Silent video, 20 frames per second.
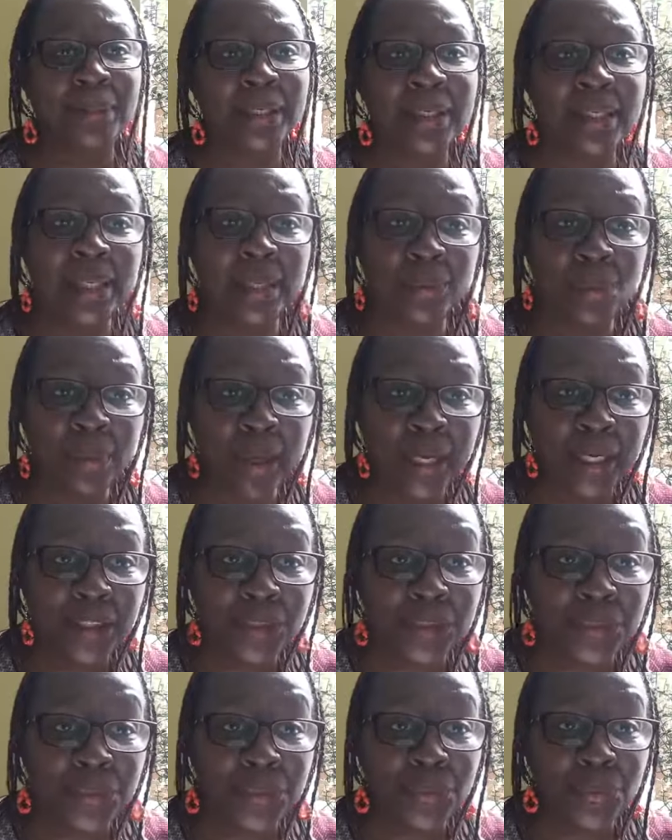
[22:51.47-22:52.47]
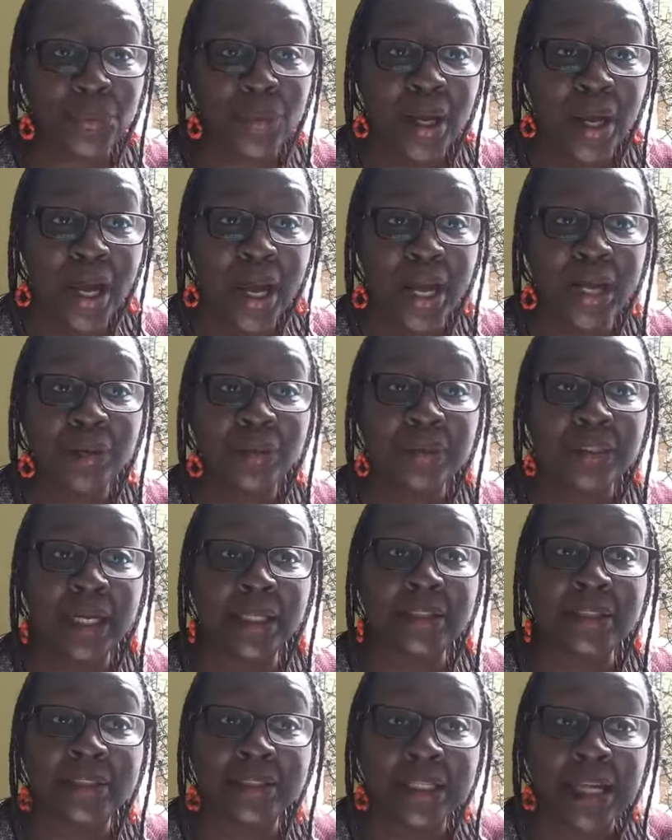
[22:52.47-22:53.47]
but in a way too, I looked
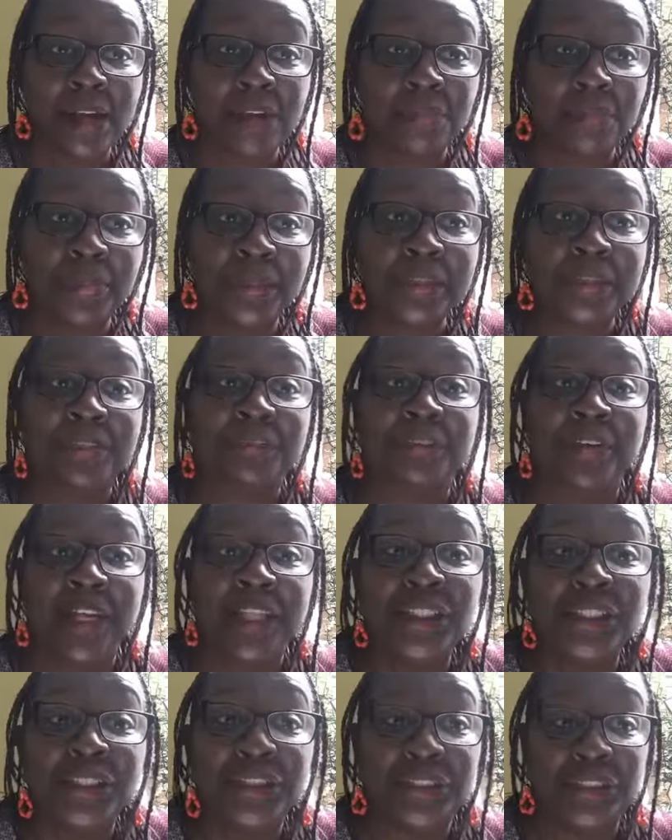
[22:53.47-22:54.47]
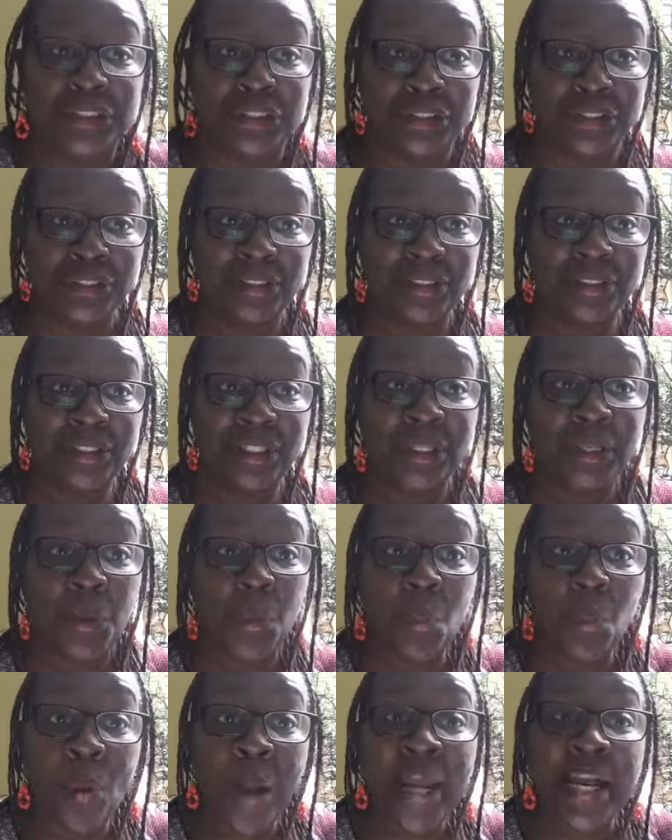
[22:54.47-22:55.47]
at self-preservation in
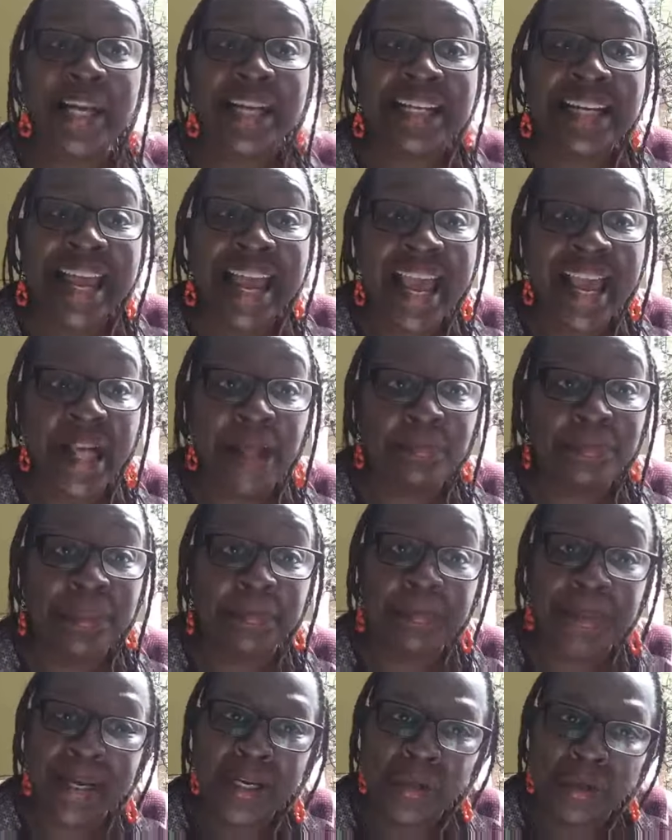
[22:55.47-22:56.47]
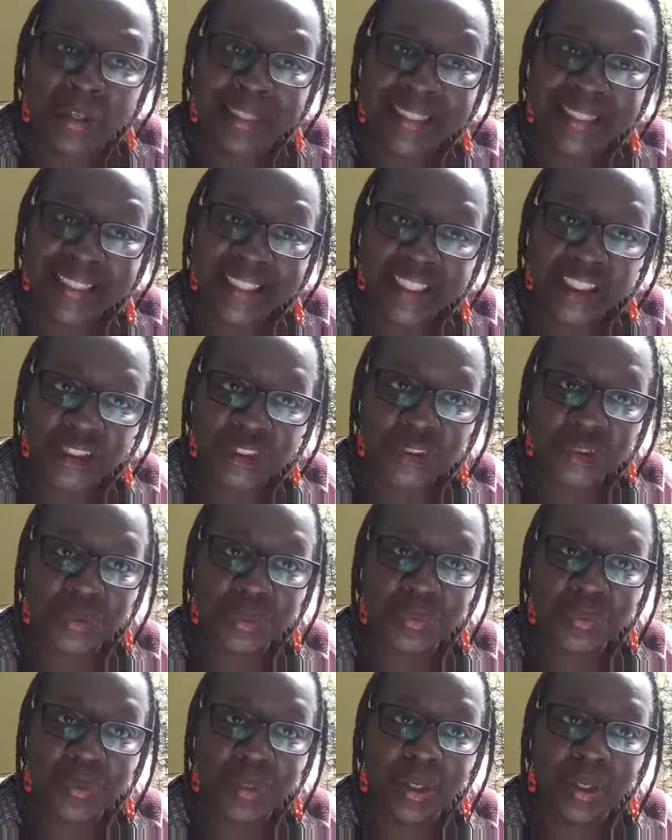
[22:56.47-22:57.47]
a way can help depending on the
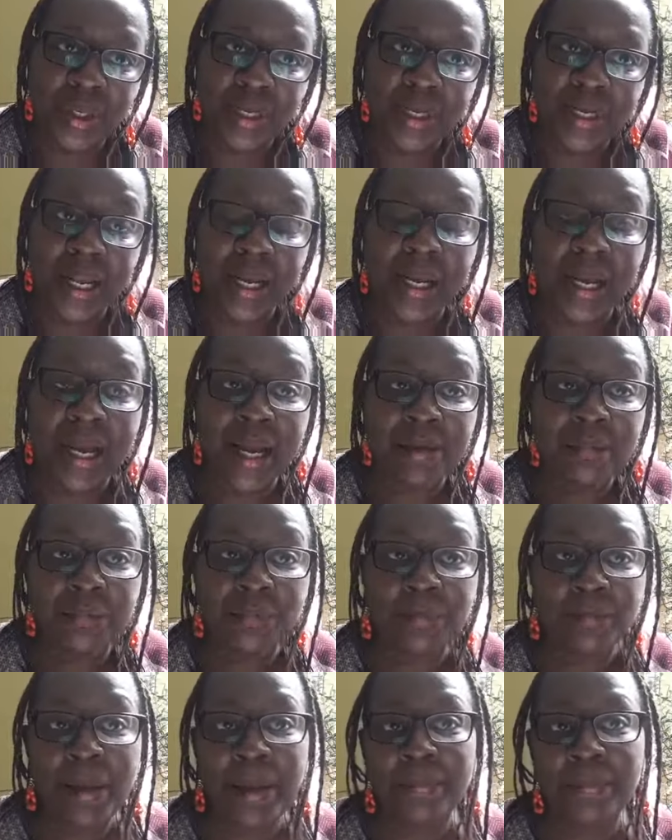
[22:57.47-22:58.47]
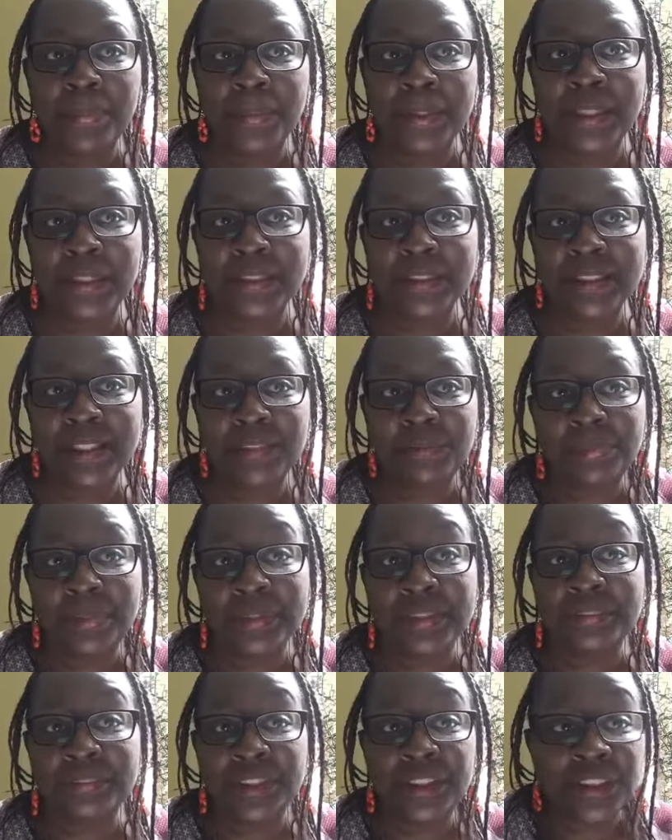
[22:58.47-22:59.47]
issue. Like I remember that
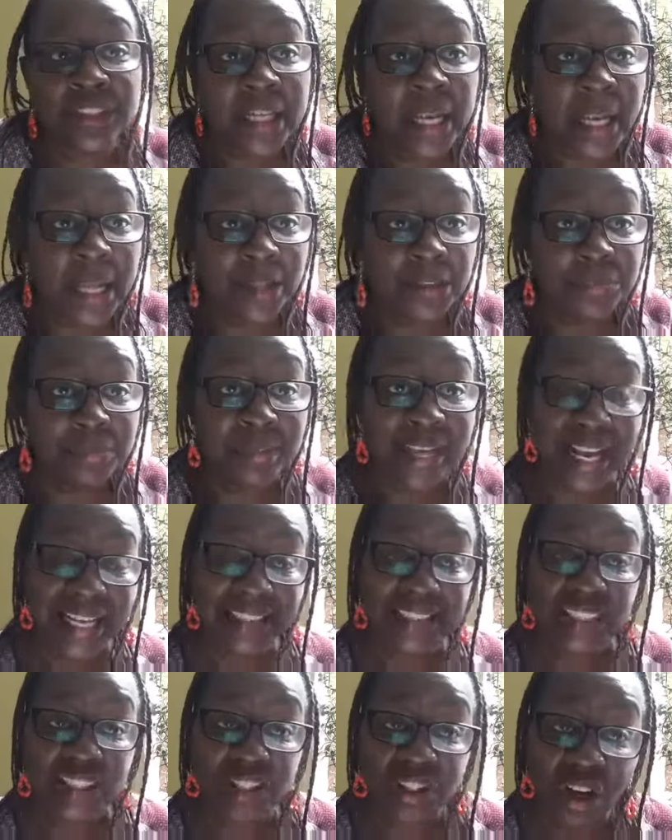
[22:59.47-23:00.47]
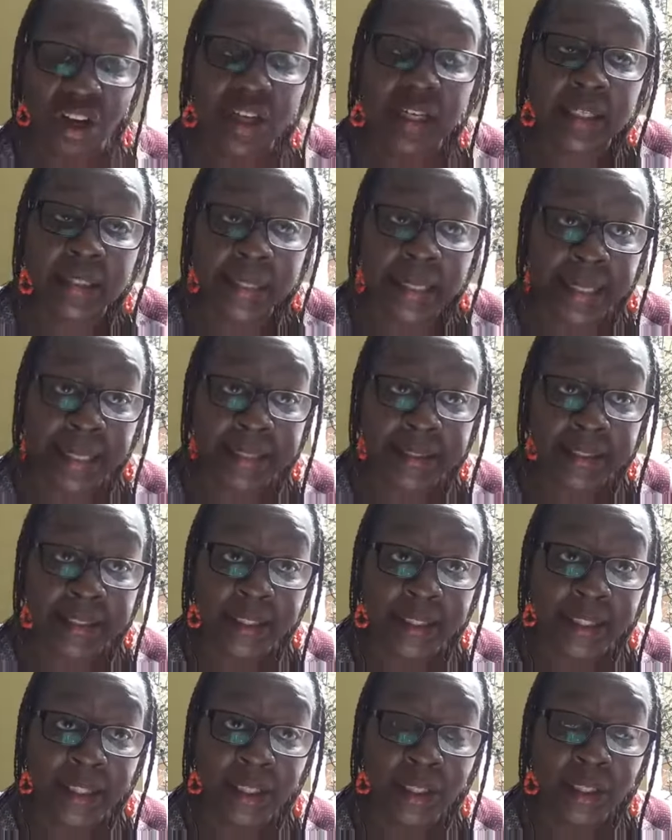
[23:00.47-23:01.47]
self-preservation helped me as a young
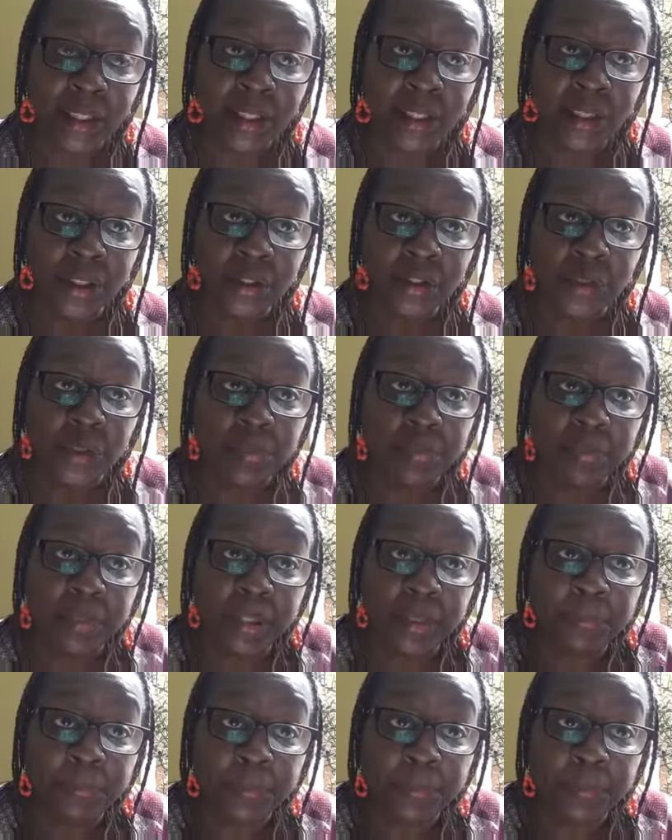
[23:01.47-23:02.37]
lady to be